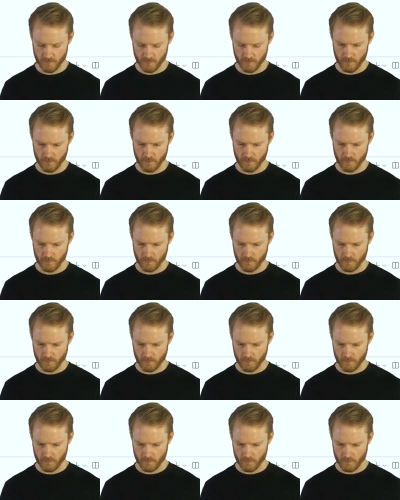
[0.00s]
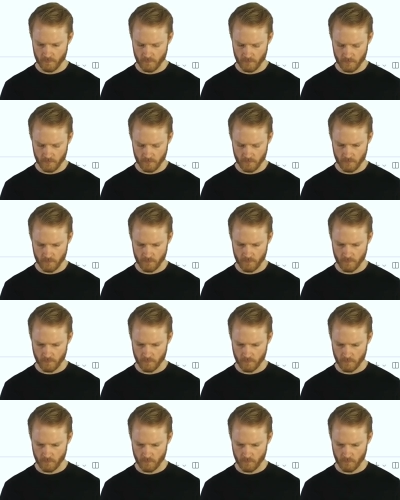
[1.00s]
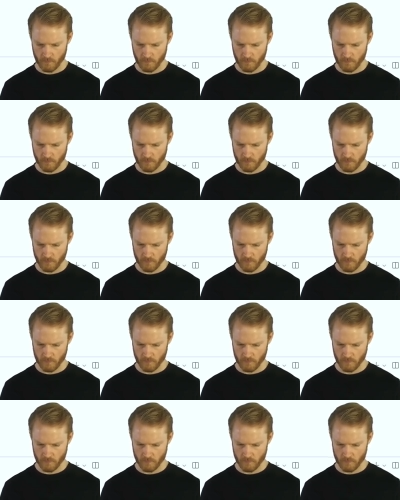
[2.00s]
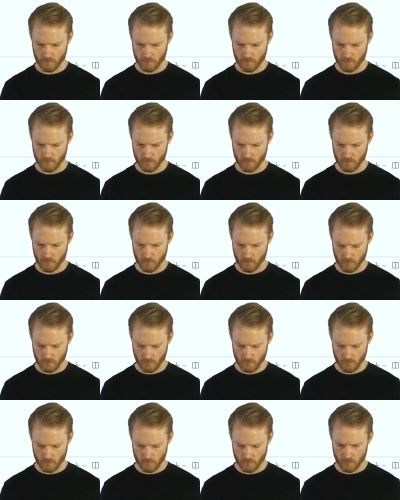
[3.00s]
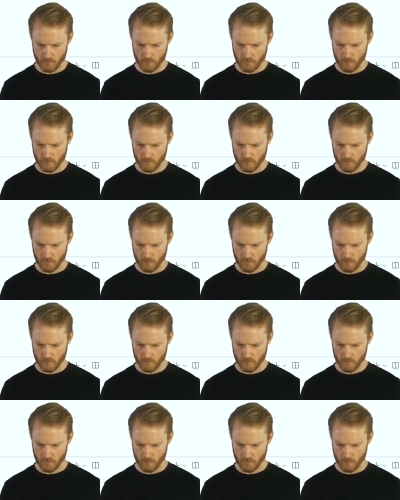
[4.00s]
Nobody speaks.